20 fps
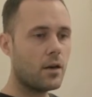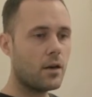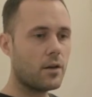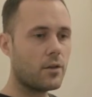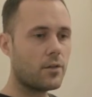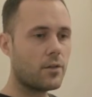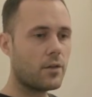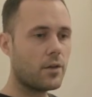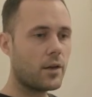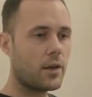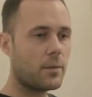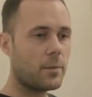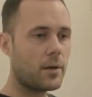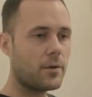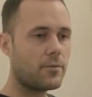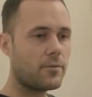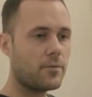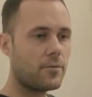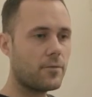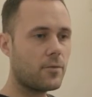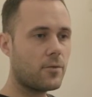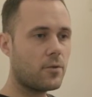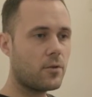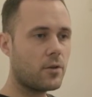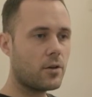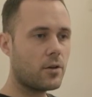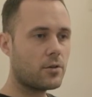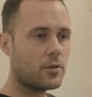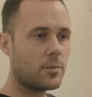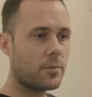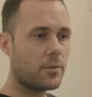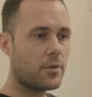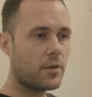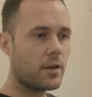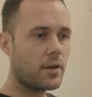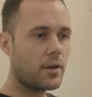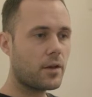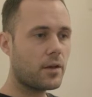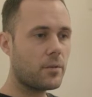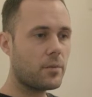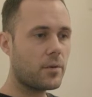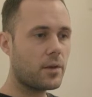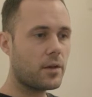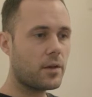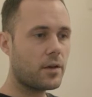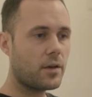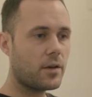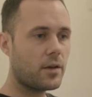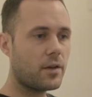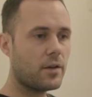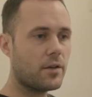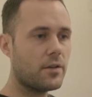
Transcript: So I'm getting about 400% APR,